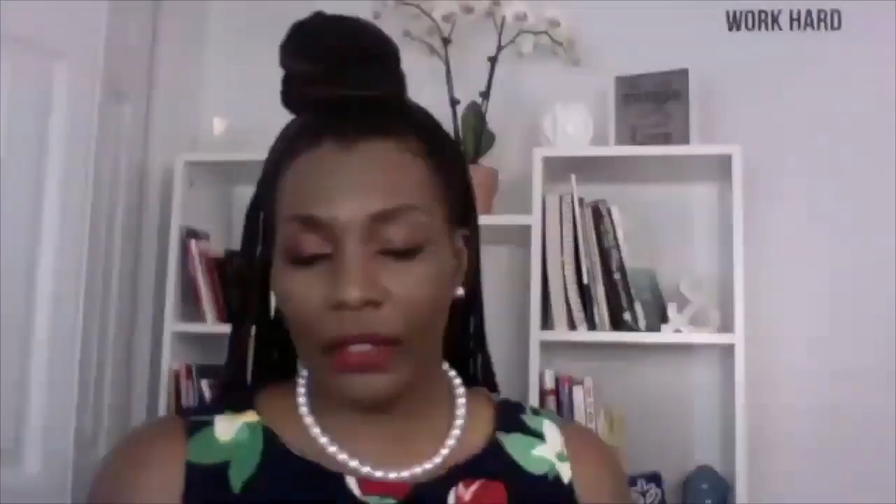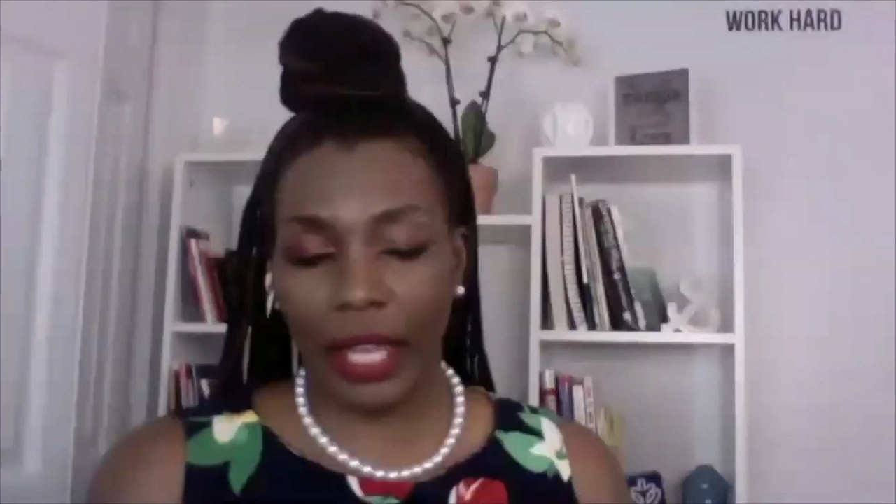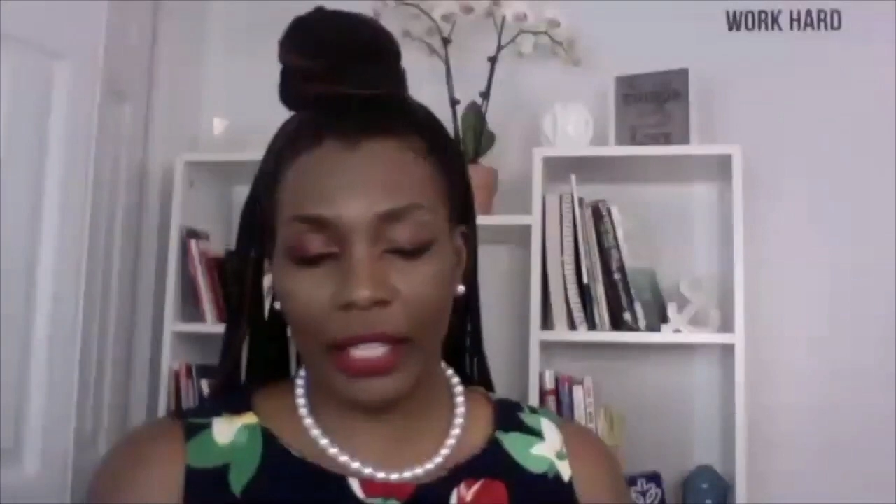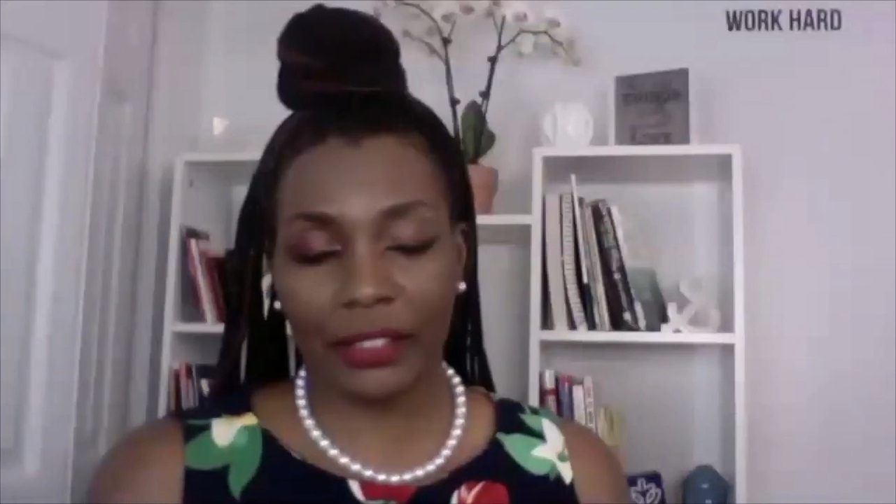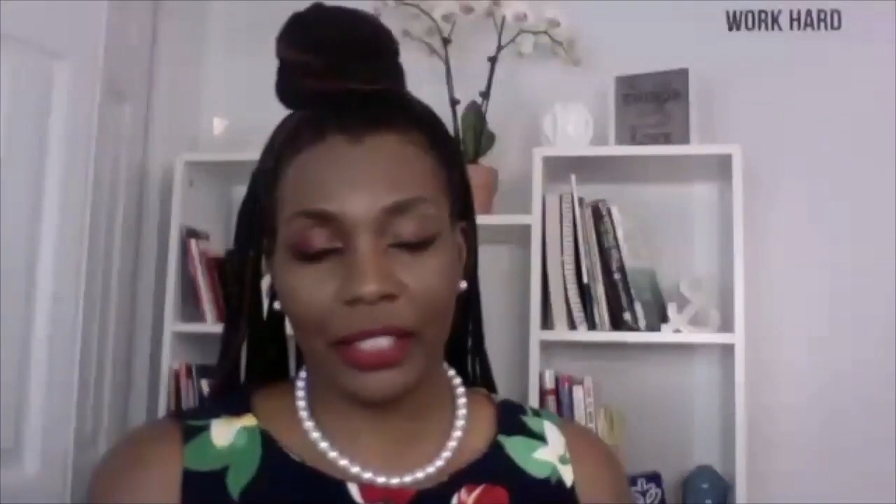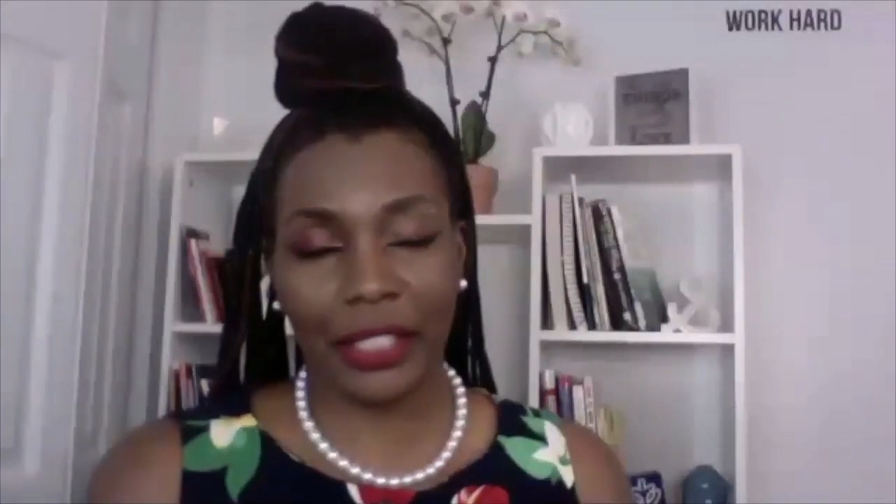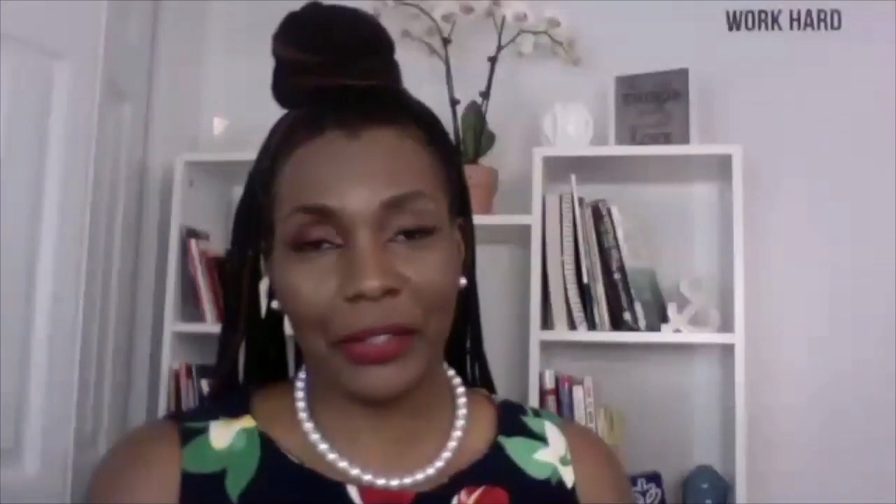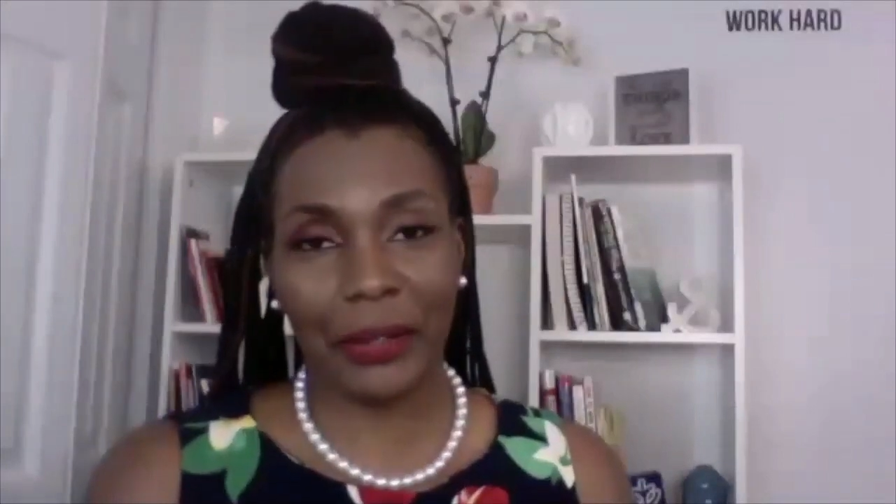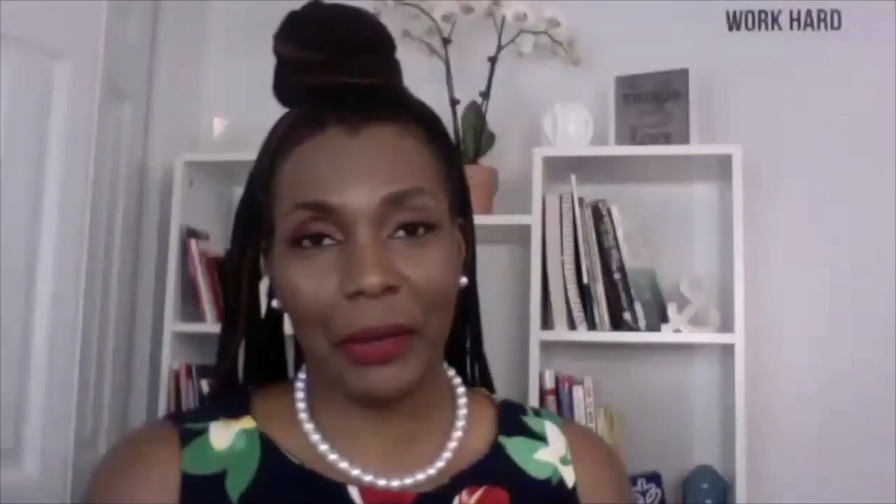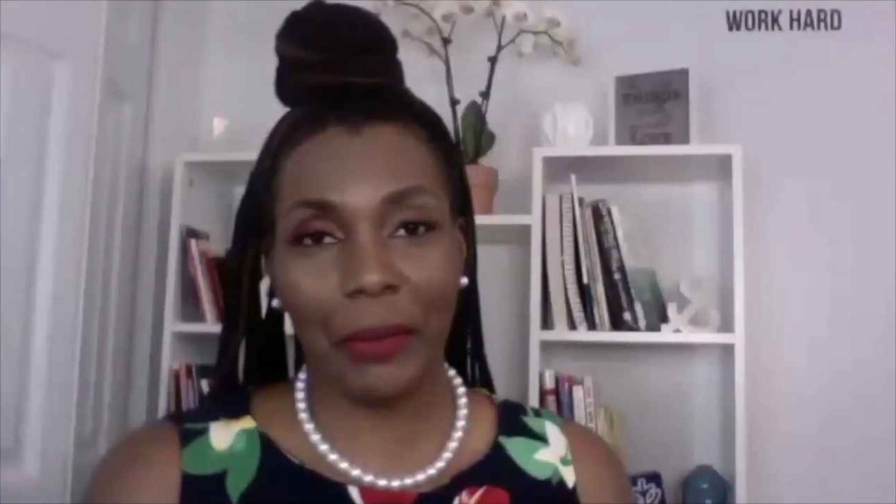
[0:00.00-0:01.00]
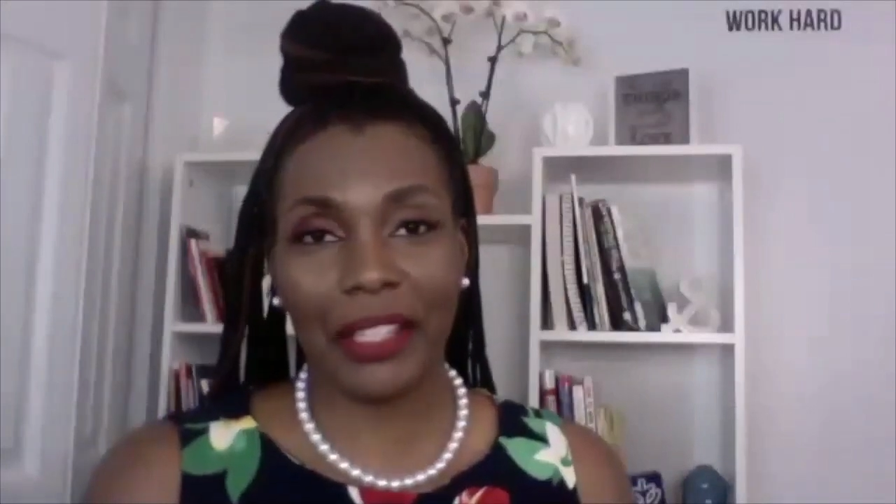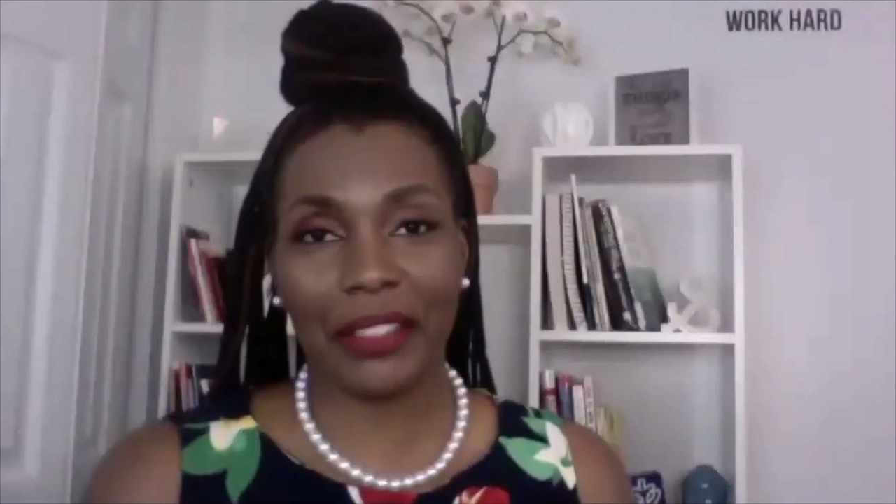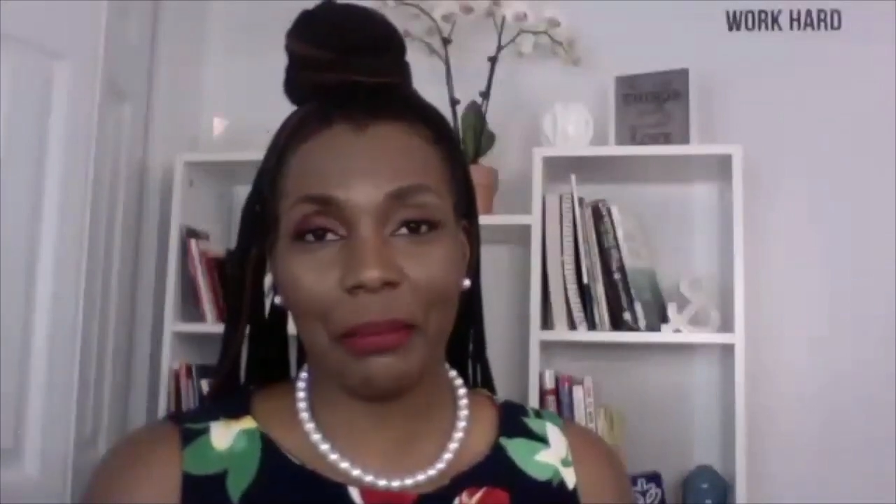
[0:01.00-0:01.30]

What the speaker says: actually a great way to